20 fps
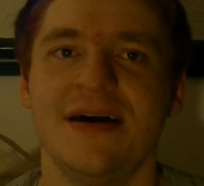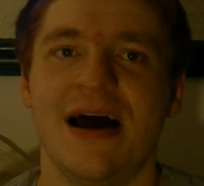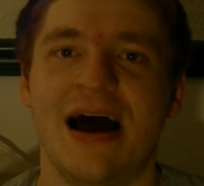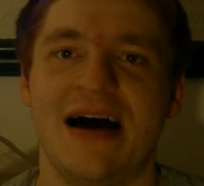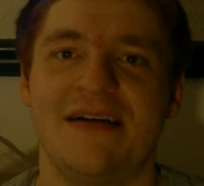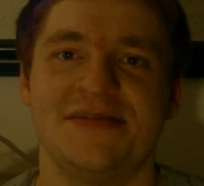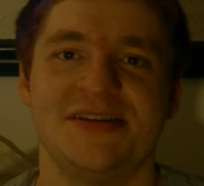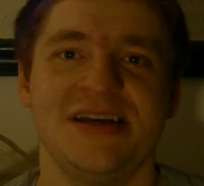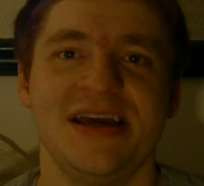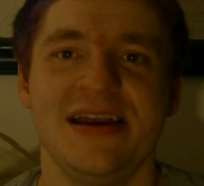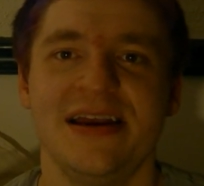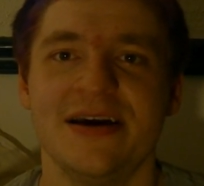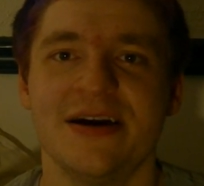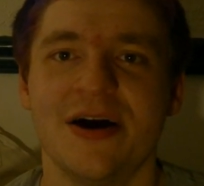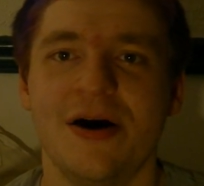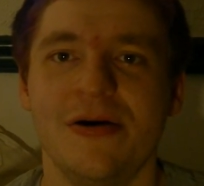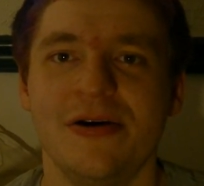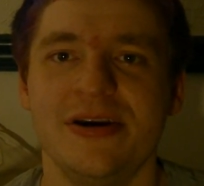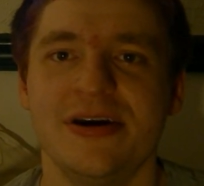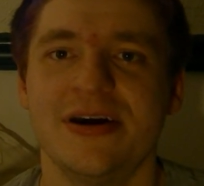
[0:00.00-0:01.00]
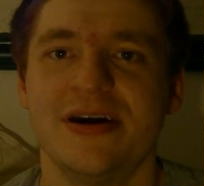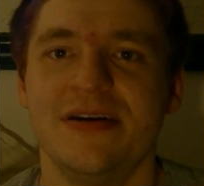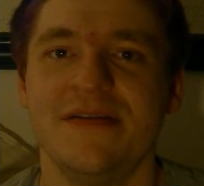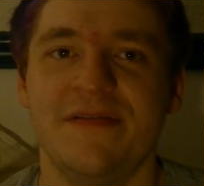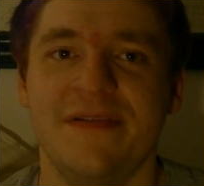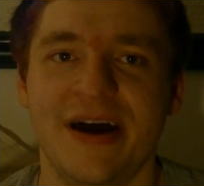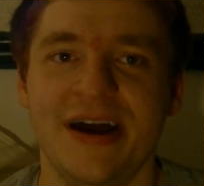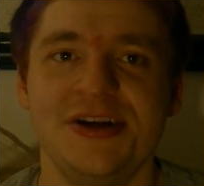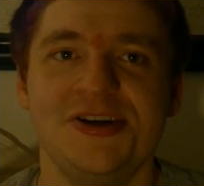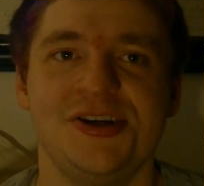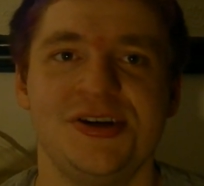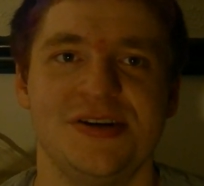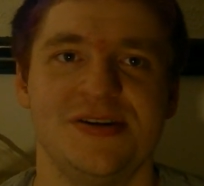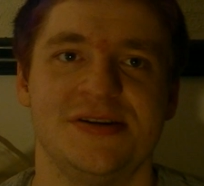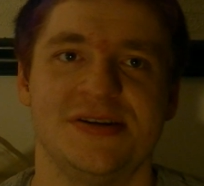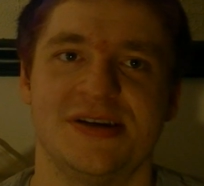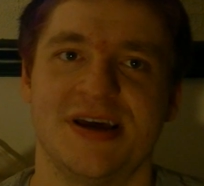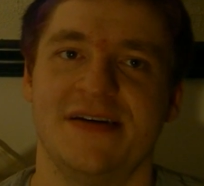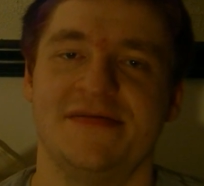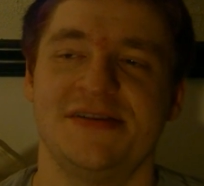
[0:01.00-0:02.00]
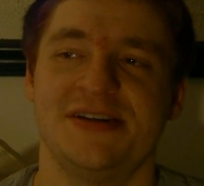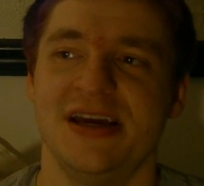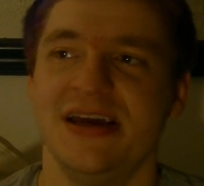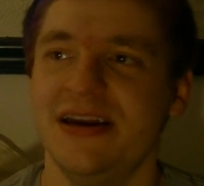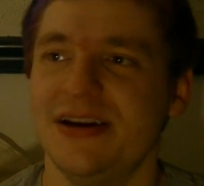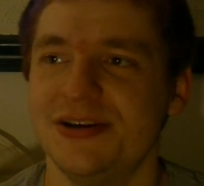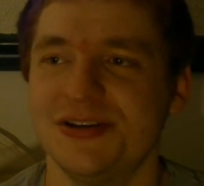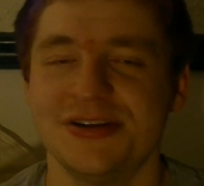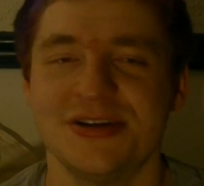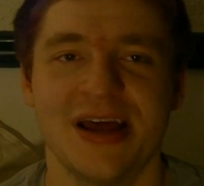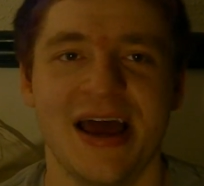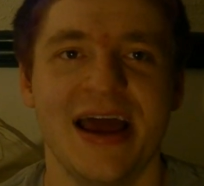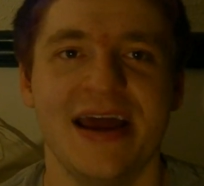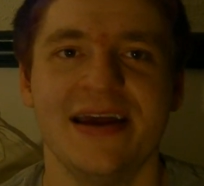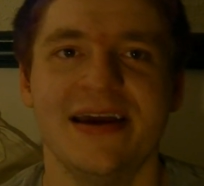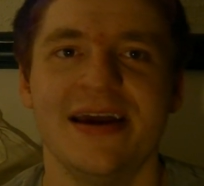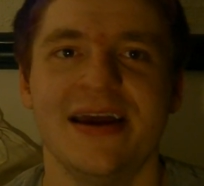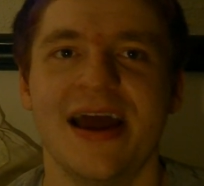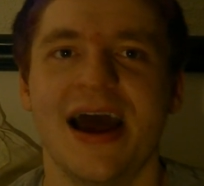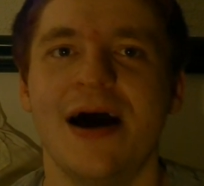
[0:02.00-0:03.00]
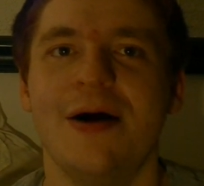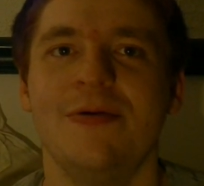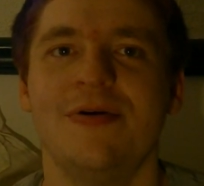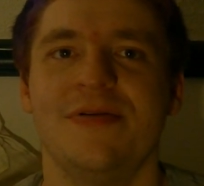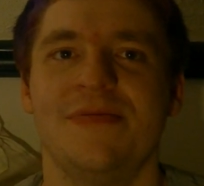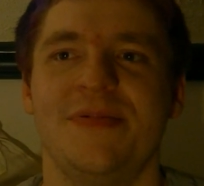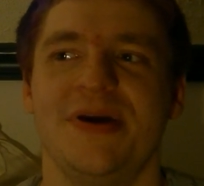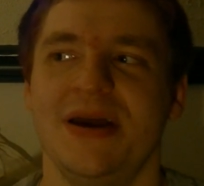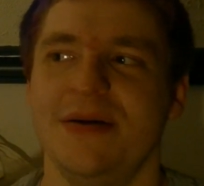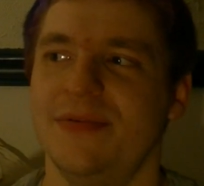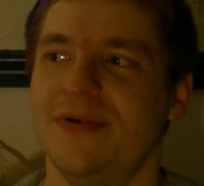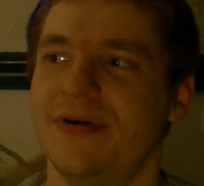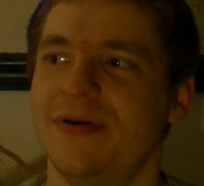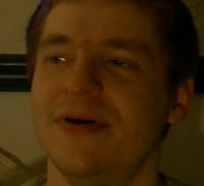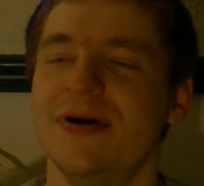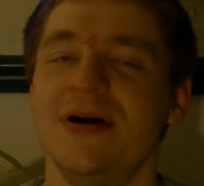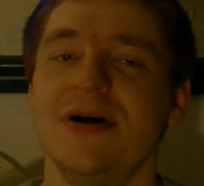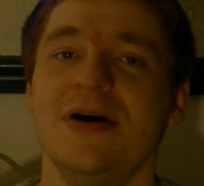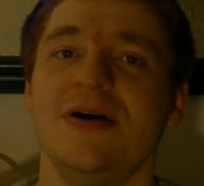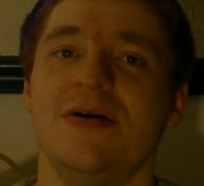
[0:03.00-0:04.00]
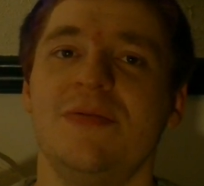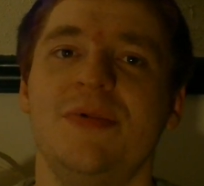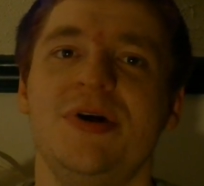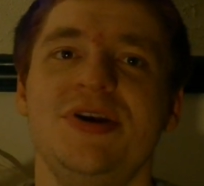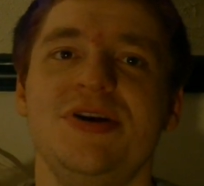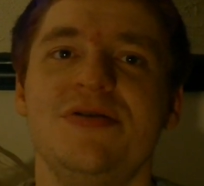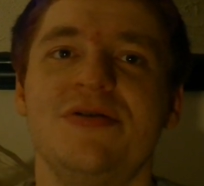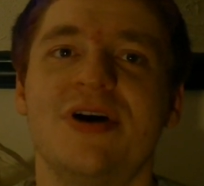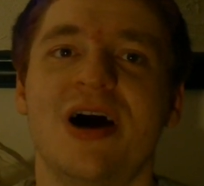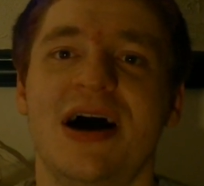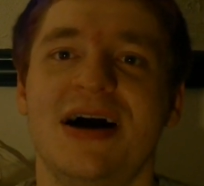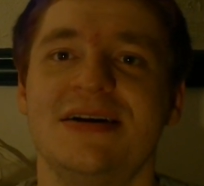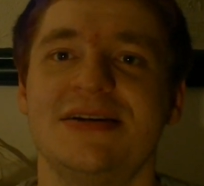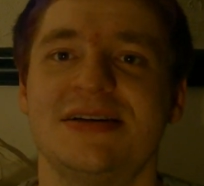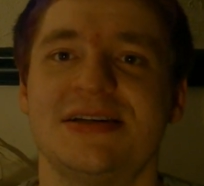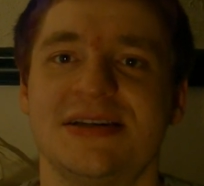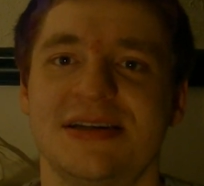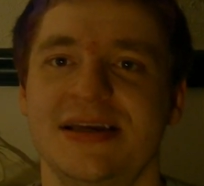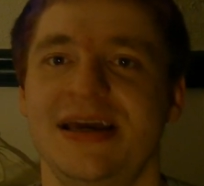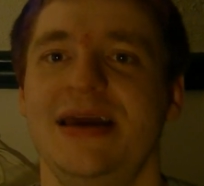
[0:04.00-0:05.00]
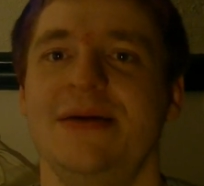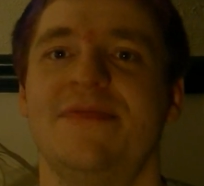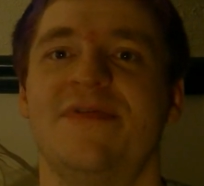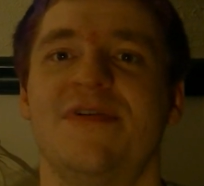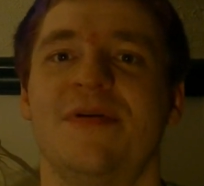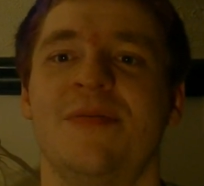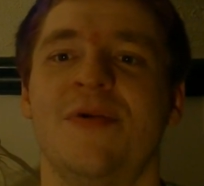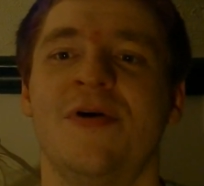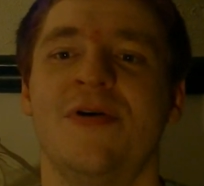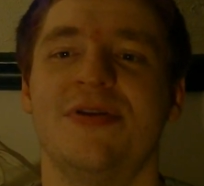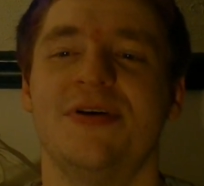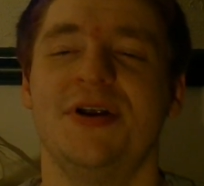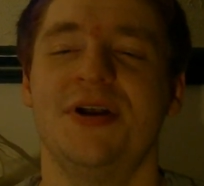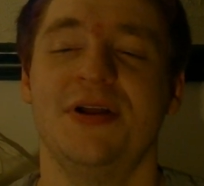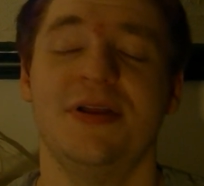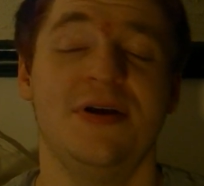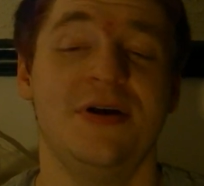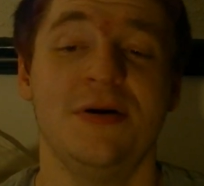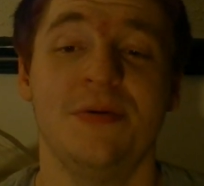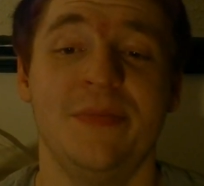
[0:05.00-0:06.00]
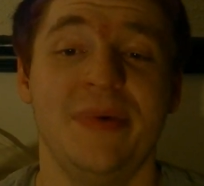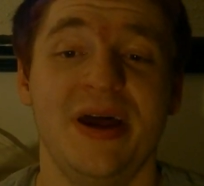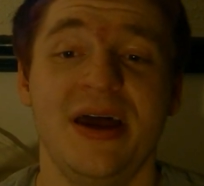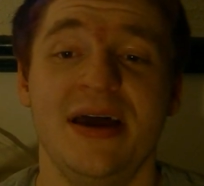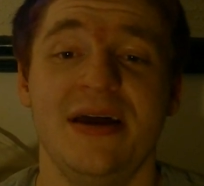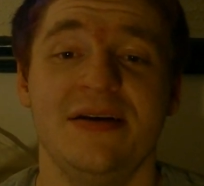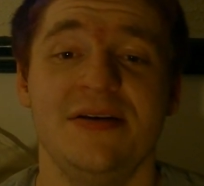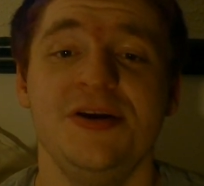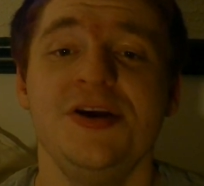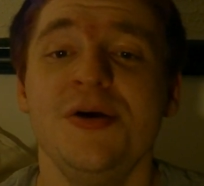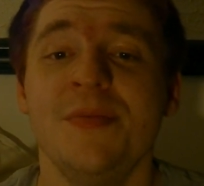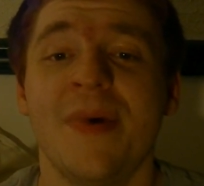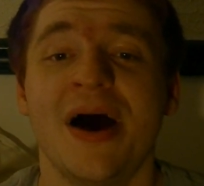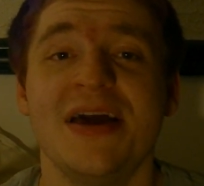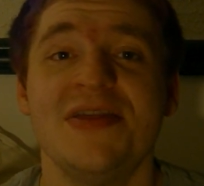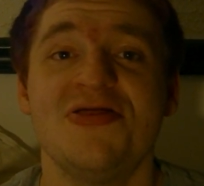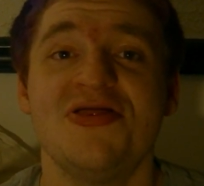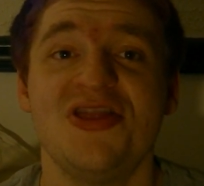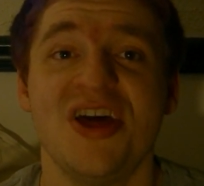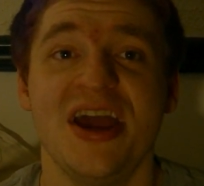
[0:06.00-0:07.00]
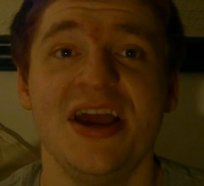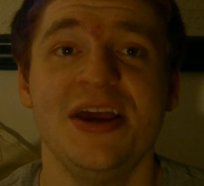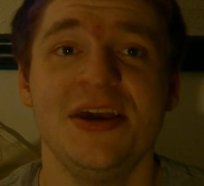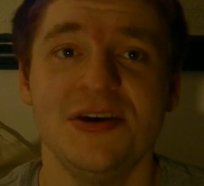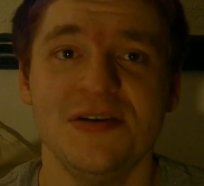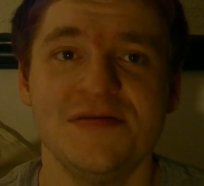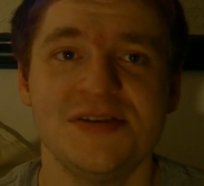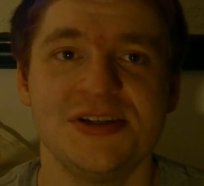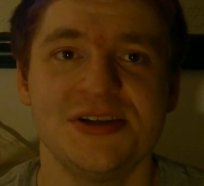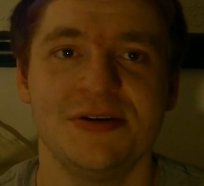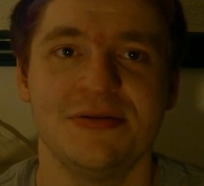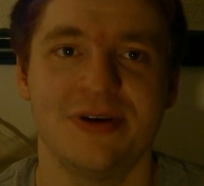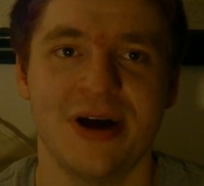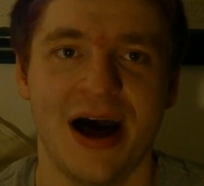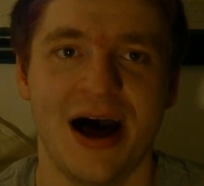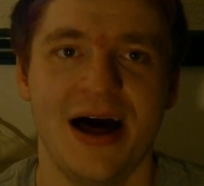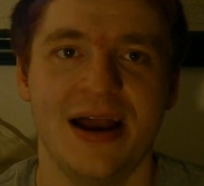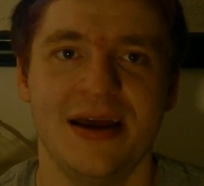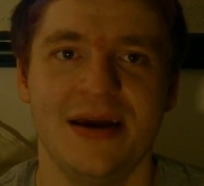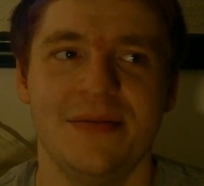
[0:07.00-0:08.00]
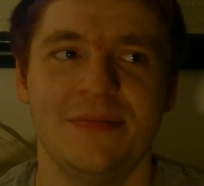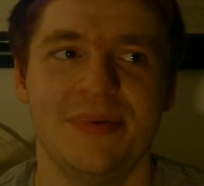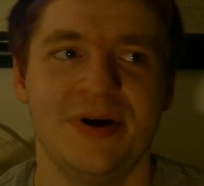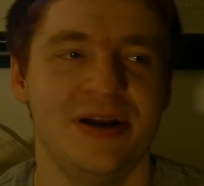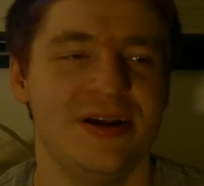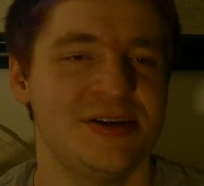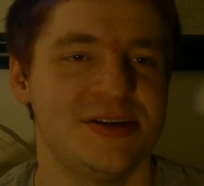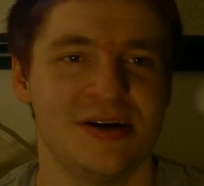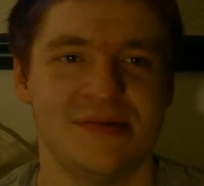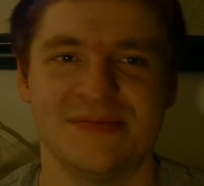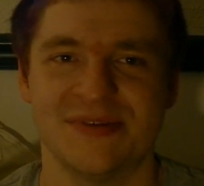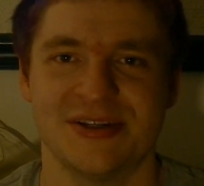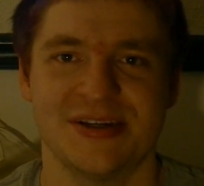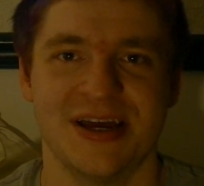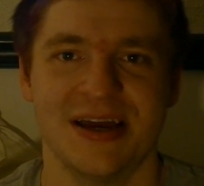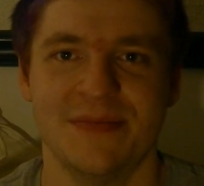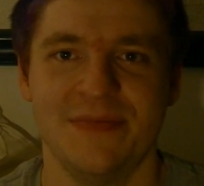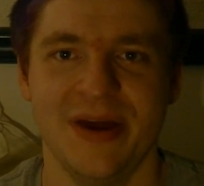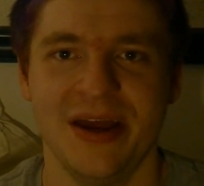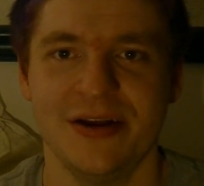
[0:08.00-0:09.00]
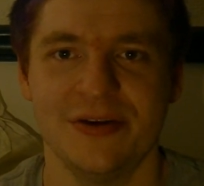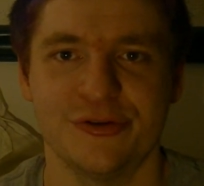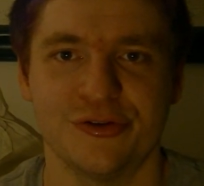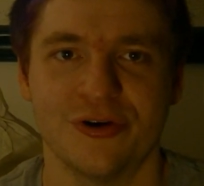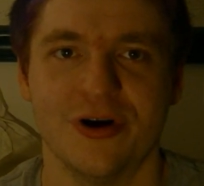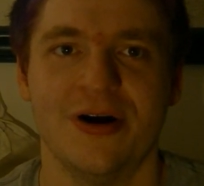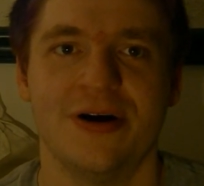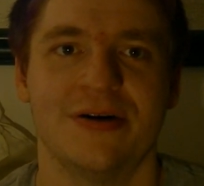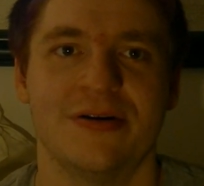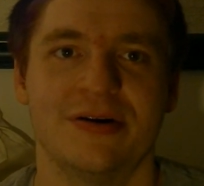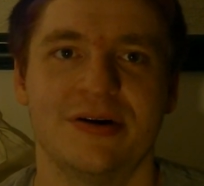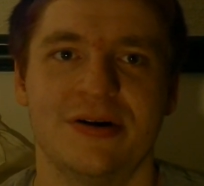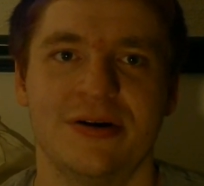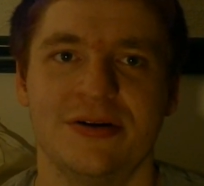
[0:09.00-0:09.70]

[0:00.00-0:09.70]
I've seen it going to conventions. I've seen it just hanging out with people when you cut sleep for more than a little bit, you might think you've still got it, but it's almost like being drunk.